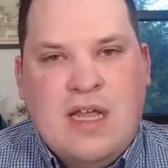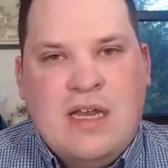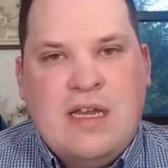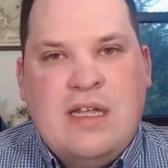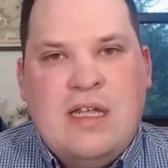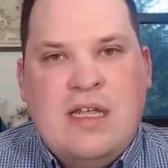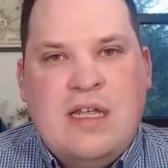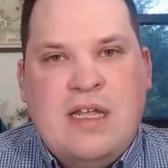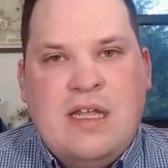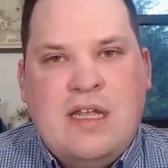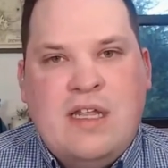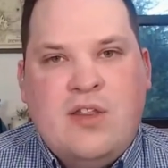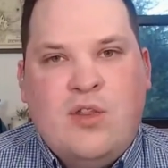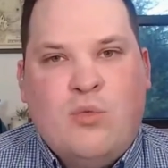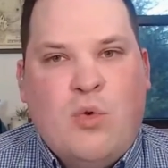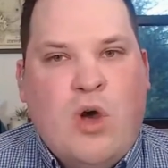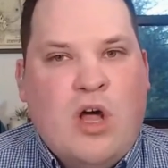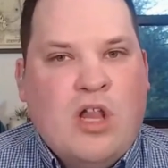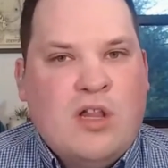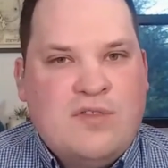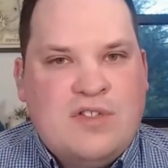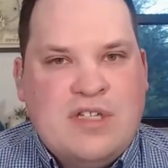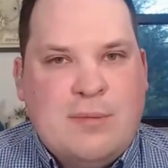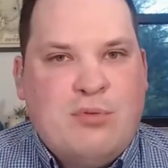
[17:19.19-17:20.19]
That the
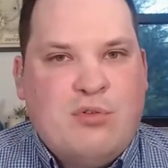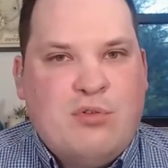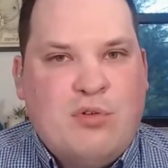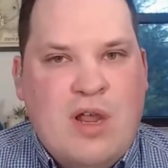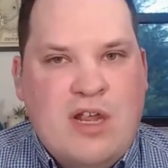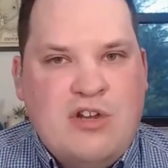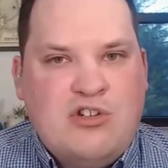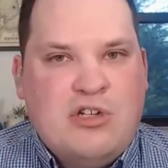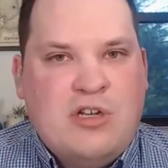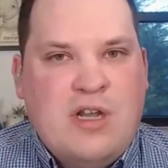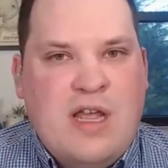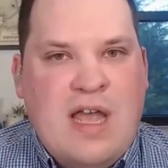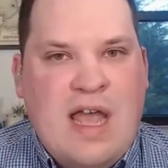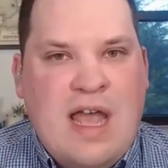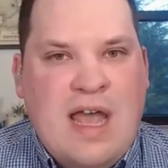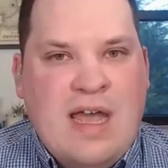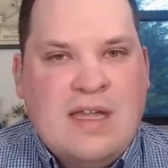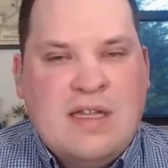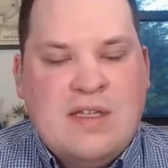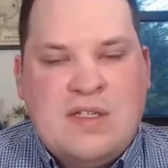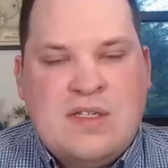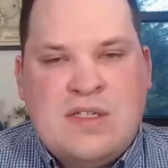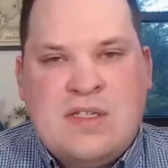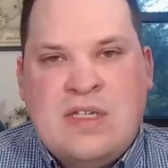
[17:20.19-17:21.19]
wall of separation
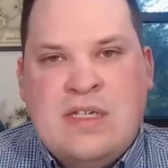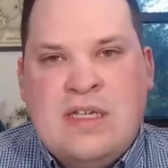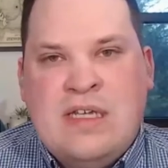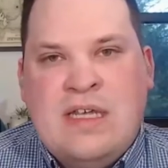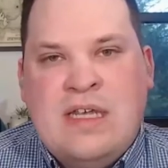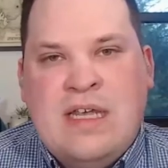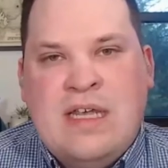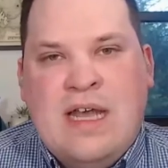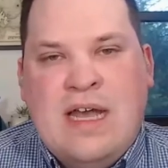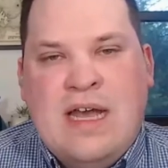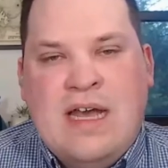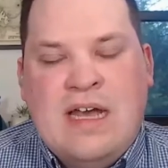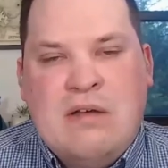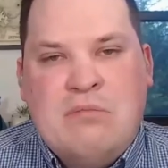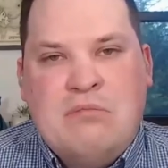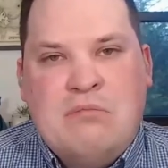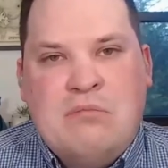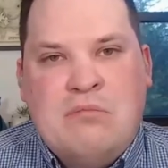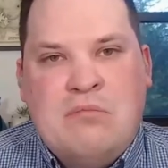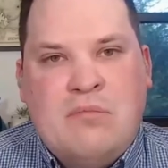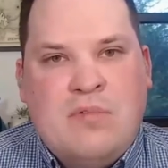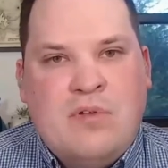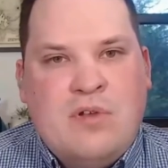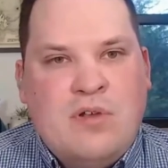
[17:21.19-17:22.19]
has
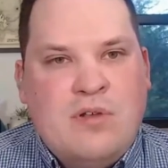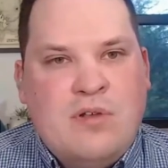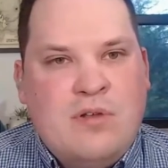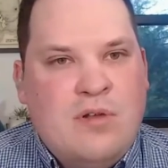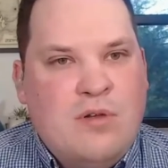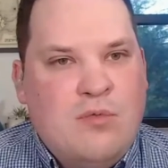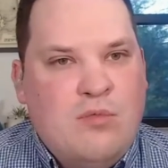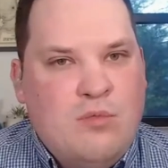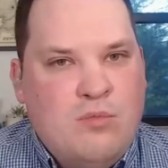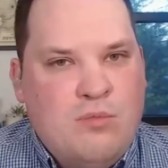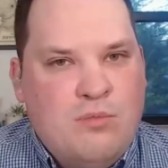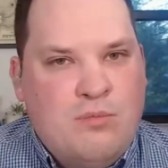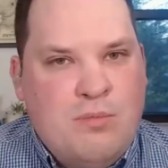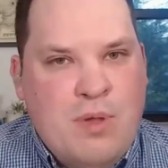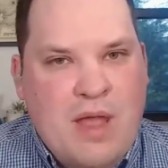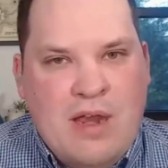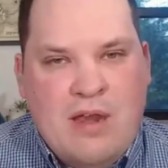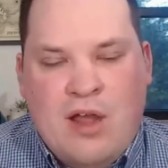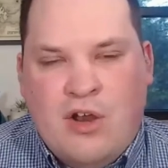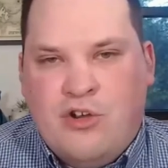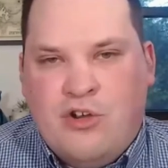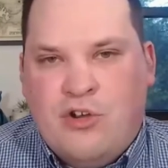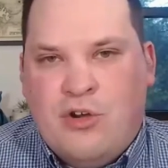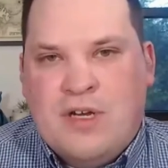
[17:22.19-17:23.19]
um,
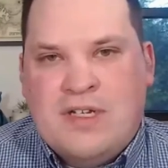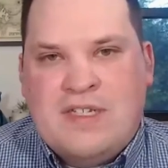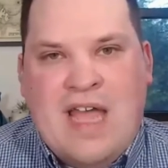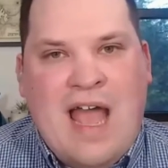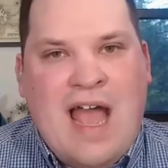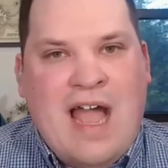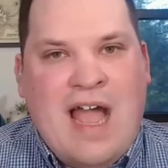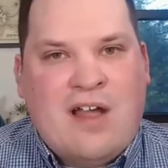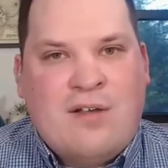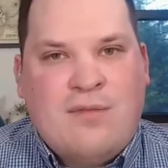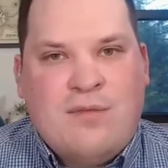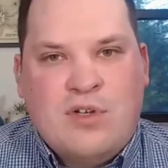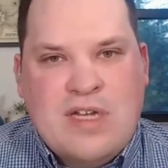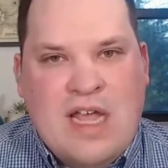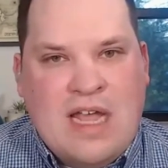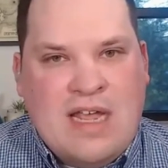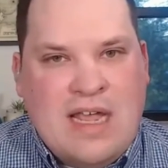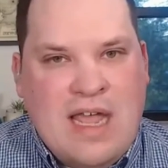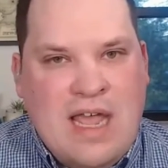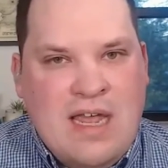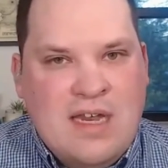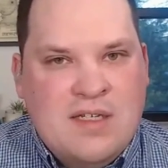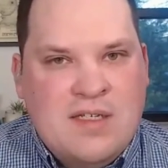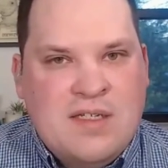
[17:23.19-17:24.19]
been under attack for
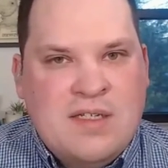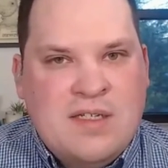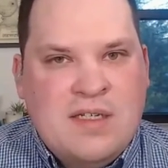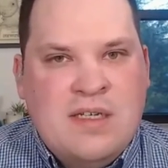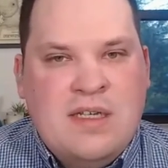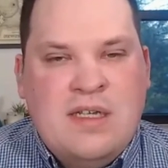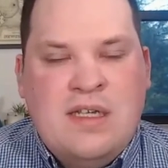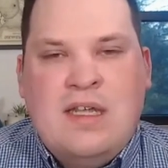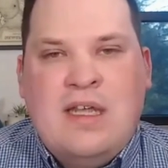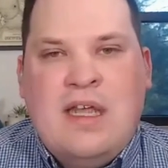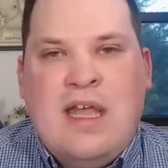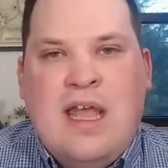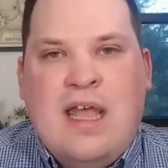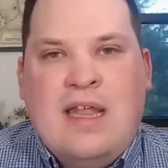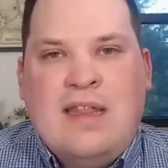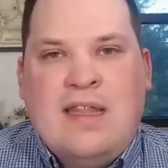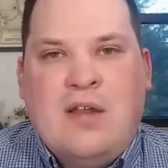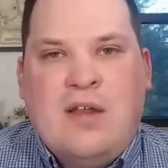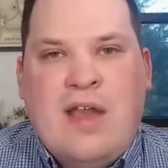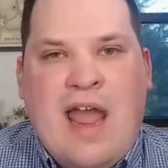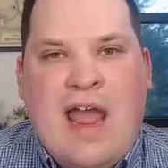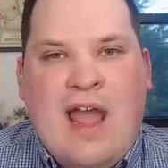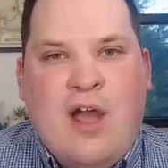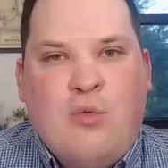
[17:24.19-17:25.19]
decades,
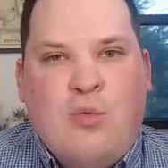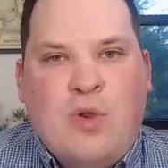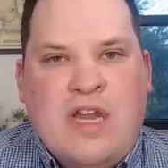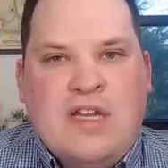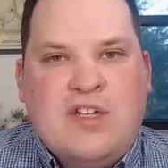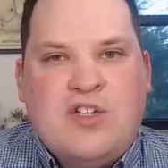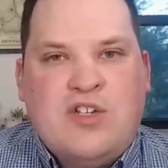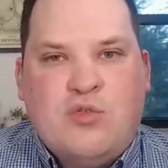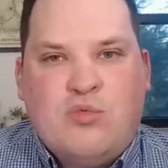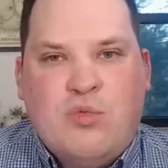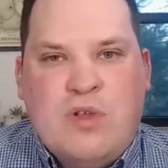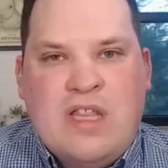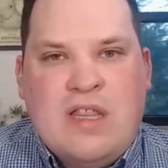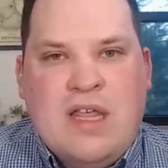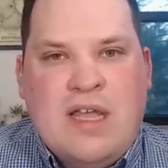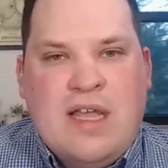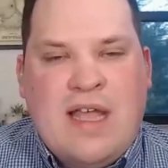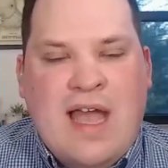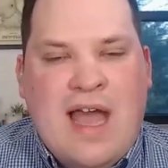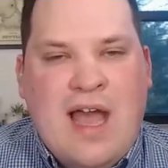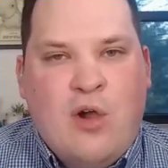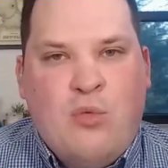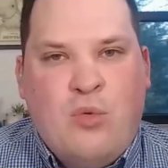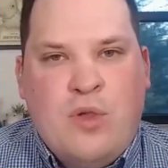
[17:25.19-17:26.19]
and that now we need to
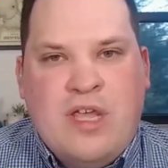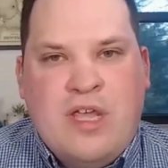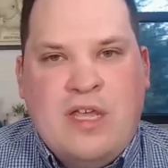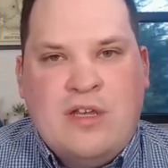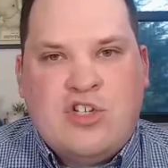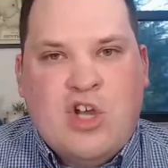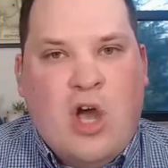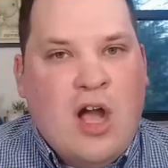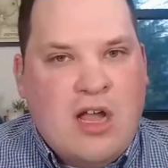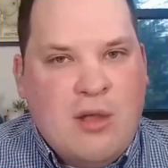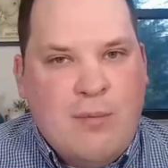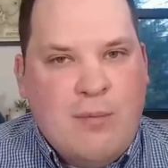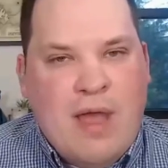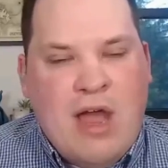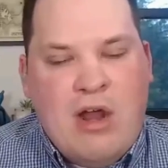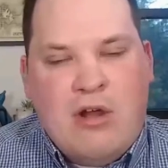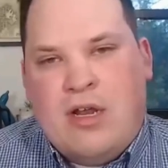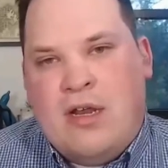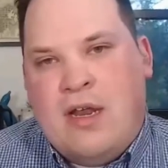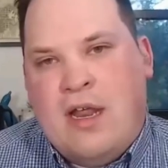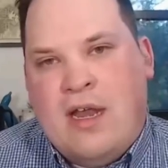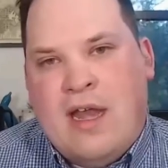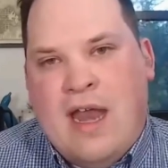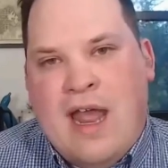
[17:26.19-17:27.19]
rethink how we talk
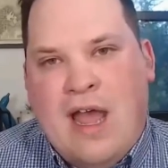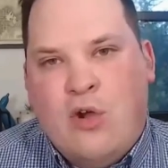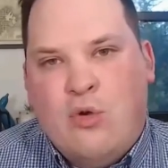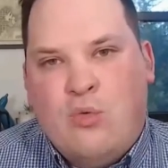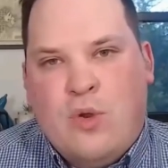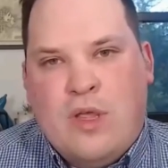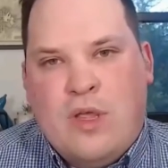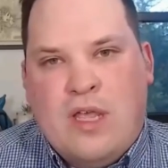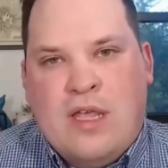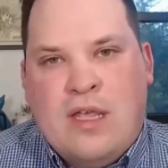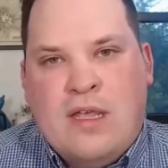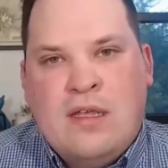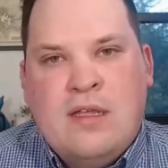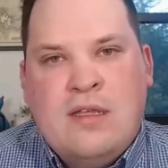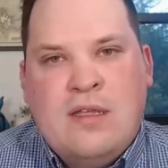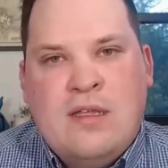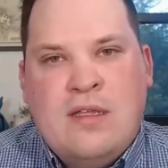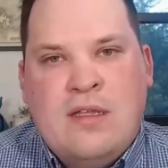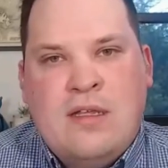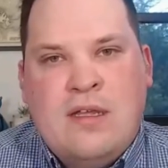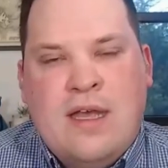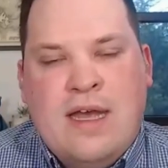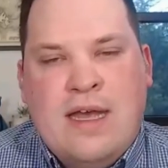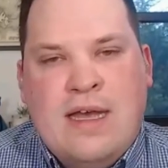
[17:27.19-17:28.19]
about it and how we
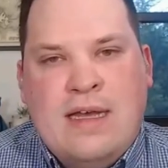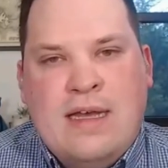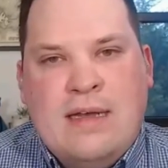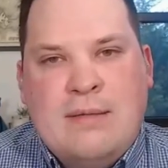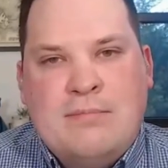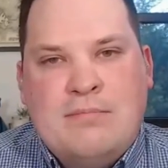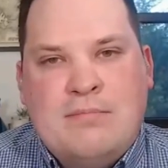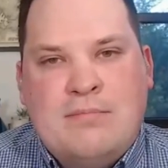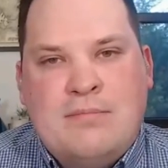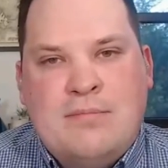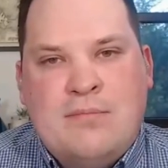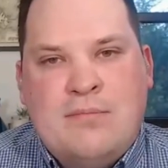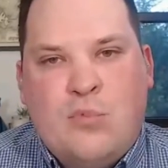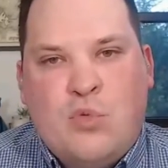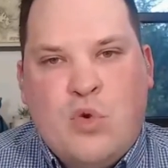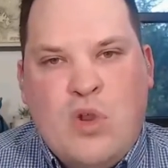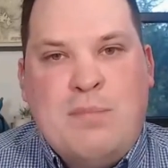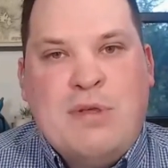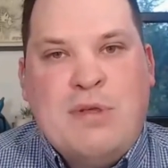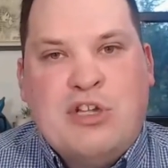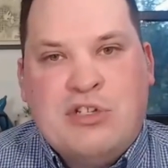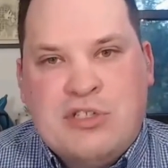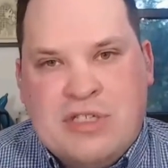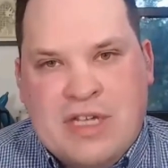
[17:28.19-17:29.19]
um,
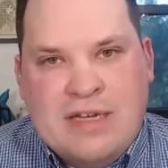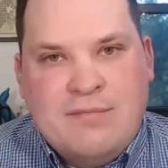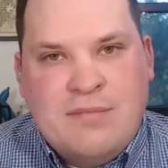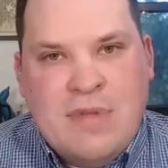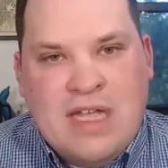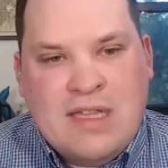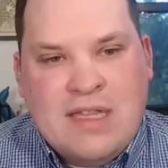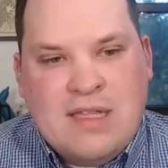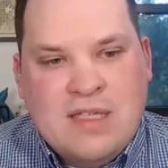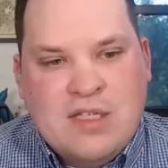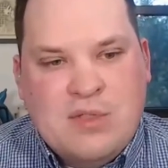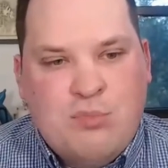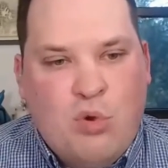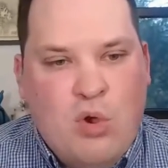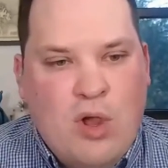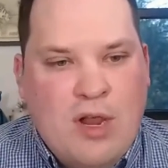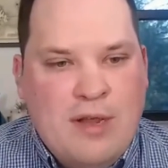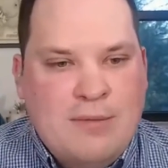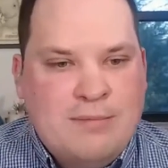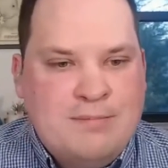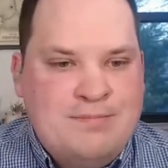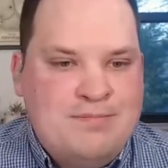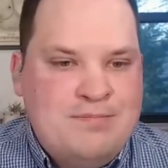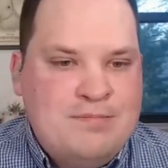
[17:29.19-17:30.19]
rebuild it at this
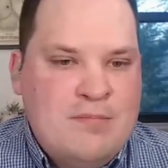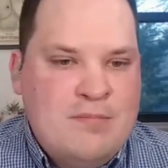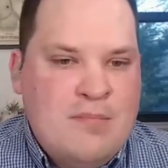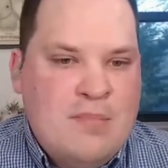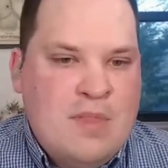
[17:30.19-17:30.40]
point.